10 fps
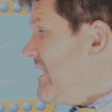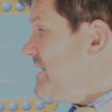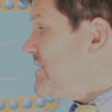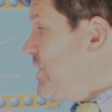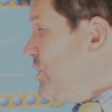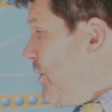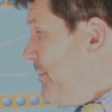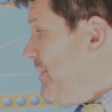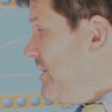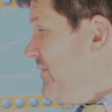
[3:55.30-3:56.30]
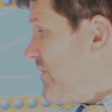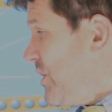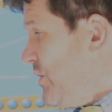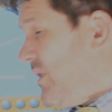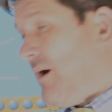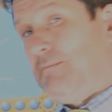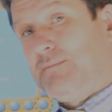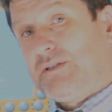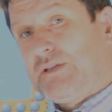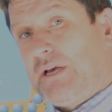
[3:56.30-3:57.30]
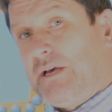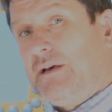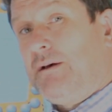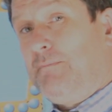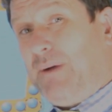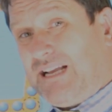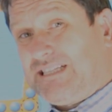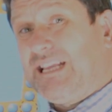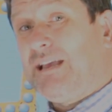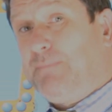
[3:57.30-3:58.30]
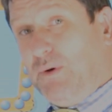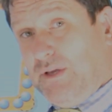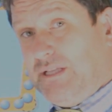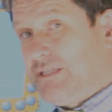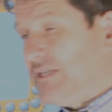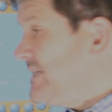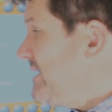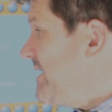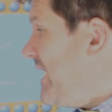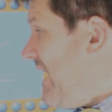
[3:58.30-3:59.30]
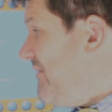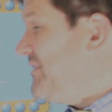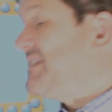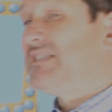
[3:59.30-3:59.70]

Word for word: is the number of coulombs passing a point every